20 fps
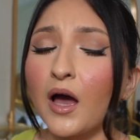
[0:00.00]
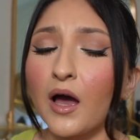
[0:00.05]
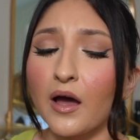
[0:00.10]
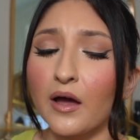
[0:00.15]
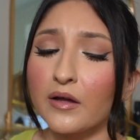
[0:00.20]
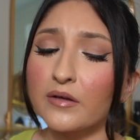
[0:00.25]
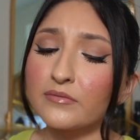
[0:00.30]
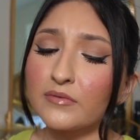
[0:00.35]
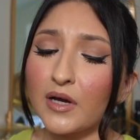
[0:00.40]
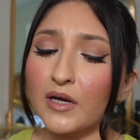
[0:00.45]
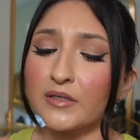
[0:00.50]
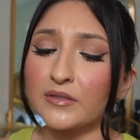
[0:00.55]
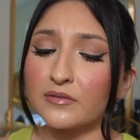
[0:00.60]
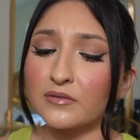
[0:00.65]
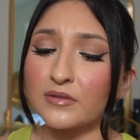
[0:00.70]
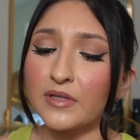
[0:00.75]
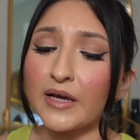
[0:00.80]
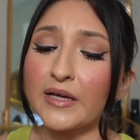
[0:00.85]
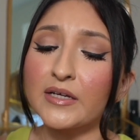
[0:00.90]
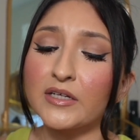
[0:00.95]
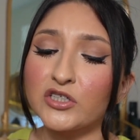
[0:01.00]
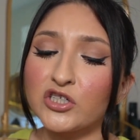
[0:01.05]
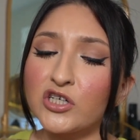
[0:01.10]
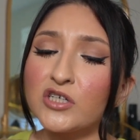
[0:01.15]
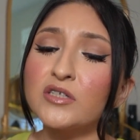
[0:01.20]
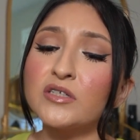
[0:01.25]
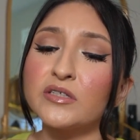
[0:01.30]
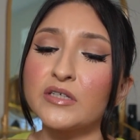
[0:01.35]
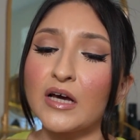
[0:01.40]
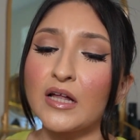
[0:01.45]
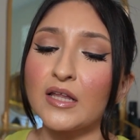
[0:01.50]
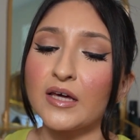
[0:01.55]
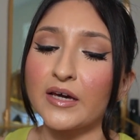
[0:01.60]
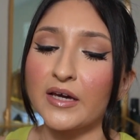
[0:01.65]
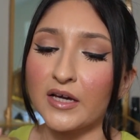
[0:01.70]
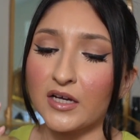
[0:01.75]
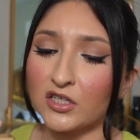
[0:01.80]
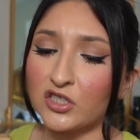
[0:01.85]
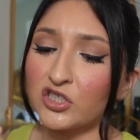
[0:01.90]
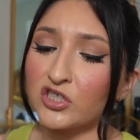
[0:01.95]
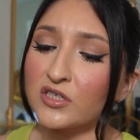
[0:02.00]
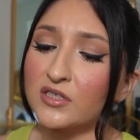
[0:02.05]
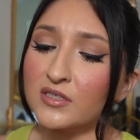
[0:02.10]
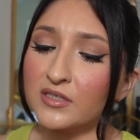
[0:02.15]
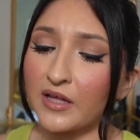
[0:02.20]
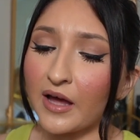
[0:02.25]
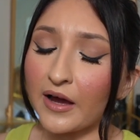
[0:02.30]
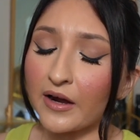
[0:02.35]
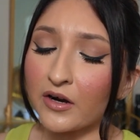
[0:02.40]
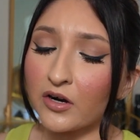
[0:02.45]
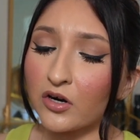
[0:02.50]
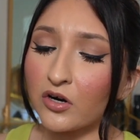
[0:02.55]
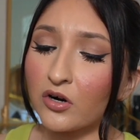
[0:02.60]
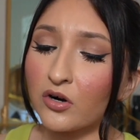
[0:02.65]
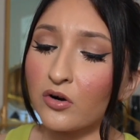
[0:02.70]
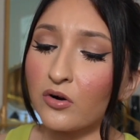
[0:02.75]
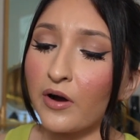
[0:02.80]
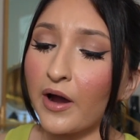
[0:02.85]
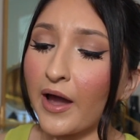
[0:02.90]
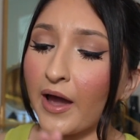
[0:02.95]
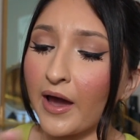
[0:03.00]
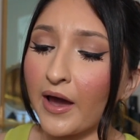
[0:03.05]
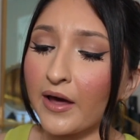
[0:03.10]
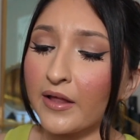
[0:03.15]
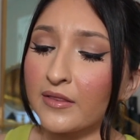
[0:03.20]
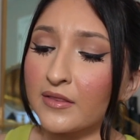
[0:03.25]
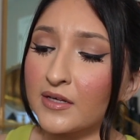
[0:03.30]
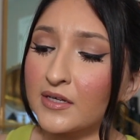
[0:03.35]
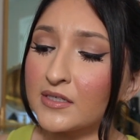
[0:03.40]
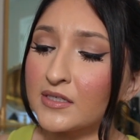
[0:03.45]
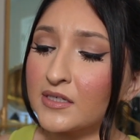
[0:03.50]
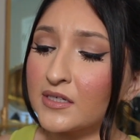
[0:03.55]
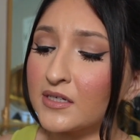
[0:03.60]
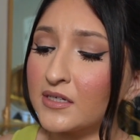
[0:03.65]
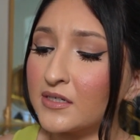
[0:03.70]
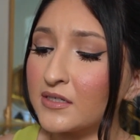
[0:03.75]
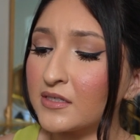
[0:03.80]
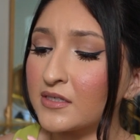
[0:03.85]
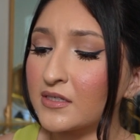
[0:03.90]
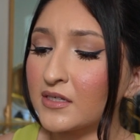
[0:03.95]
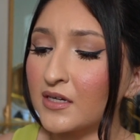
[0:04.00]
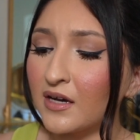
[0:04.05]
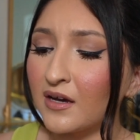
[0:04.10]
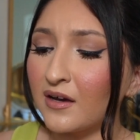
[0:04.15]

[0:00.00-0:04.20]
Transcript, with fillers: I, I, like she's delicate, she's that girl and this is,